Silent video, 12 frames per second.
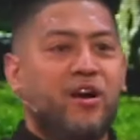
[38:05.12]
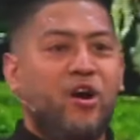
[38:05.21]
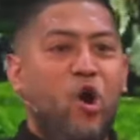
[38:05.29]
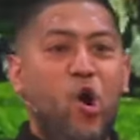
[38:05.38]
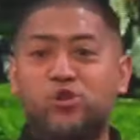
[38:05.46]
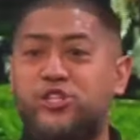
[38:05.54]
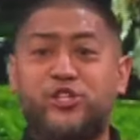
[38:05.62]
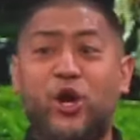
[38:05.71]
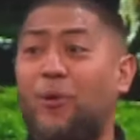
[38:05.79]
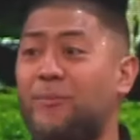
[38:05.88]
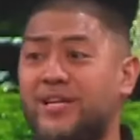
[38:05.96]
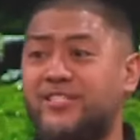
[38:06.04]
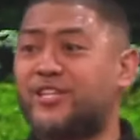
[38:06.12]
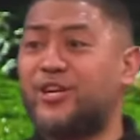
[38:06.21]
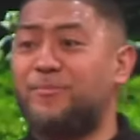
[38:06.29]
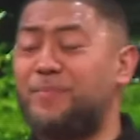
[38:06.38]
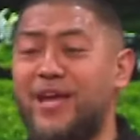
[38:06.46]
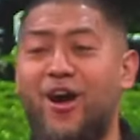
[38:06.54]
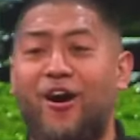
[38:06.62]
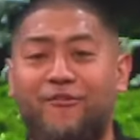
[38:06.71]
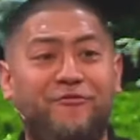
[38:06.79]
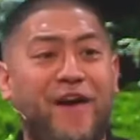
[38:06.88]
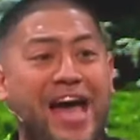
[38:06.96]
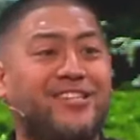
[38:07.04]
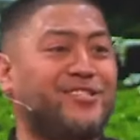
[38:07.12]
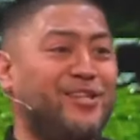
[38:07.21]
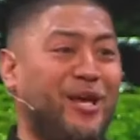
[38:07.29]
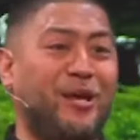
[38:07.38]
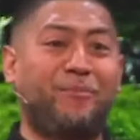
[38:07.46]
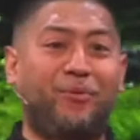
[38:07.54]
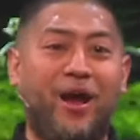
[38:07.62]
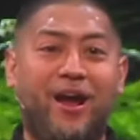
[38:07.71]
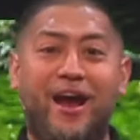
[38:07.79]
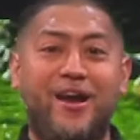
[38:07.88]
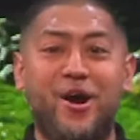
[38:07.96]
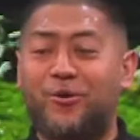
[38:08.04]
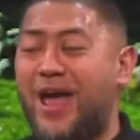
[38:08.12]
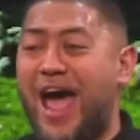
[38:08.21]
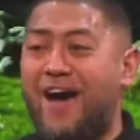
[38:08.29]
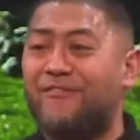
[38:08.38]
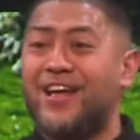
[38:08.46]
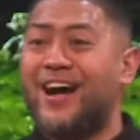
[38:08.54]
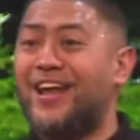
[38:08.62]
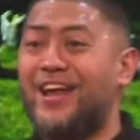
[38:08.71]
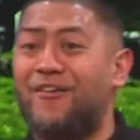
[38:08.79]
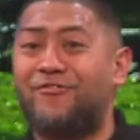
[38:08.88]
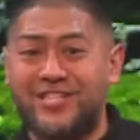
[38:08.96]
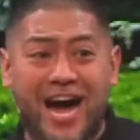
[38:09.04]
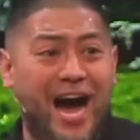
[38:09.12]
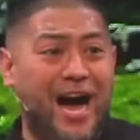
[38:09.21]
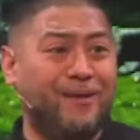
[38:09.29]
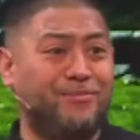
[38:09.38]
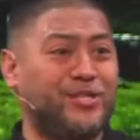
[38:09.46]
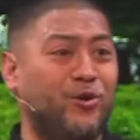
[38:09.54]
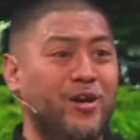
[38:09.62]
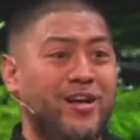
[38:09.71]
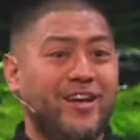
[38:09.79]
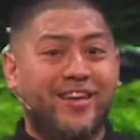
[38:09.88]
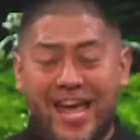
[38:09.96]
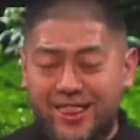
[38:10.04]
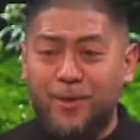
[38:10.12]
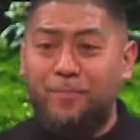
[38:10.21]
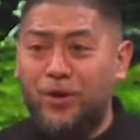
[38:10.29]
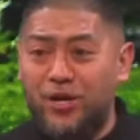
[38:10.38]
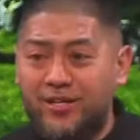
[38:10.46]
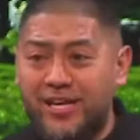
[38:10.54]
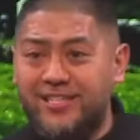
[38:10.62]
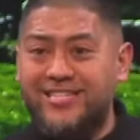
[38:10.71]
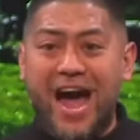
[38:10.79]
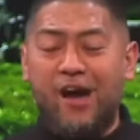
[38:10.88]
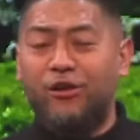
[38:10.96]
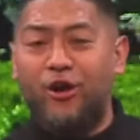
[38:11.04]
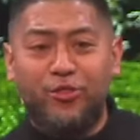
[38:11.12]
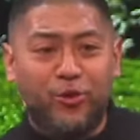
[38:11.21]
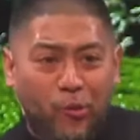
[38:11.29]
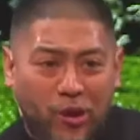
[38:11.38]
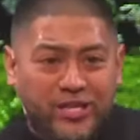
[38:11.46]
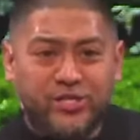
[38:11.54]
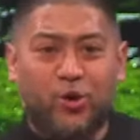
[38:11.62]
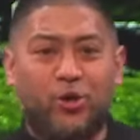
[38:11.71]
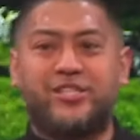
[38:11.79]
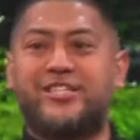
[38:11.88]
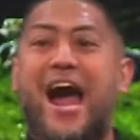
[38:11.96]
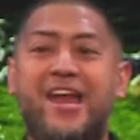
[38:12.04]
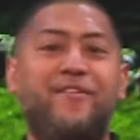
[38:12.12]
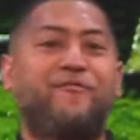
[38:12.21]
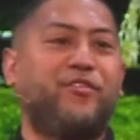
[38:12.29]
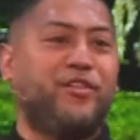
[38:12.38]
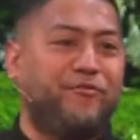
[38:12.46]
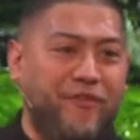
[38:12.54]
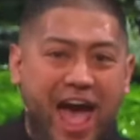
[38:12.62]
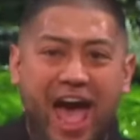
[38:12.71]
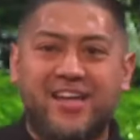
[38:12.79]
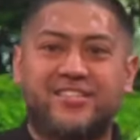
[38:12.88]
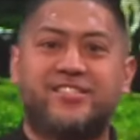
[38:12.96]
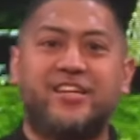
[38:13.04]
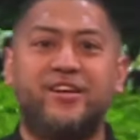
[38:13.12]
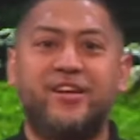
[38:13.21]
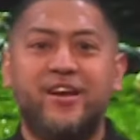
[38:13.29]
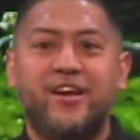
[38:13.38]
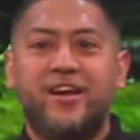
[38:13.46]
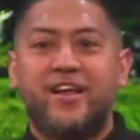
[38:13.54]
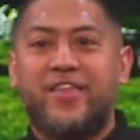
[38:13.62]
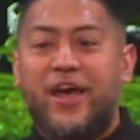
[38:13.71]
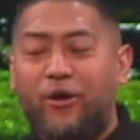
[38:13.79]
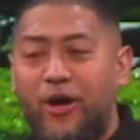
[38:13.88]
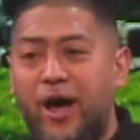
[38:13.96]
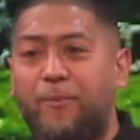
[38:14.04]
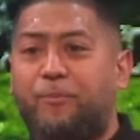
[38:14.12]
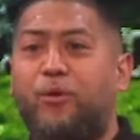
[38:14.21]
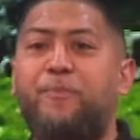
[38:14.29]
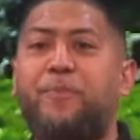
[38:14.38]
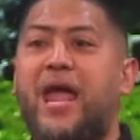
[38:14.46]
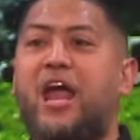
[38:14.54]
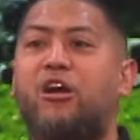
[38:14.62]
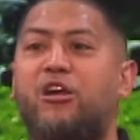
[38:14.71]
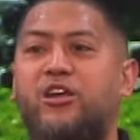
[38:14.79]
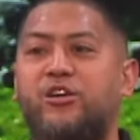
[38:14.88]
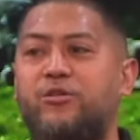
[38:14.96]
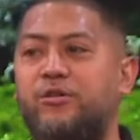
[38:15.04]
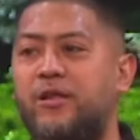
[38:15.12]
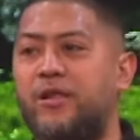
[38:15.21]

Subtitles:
Whole sermons could be on fasting and prayer. I don't have enough time. So get the booklet, download the resource, sign up for the fast, and that'll help prepare you.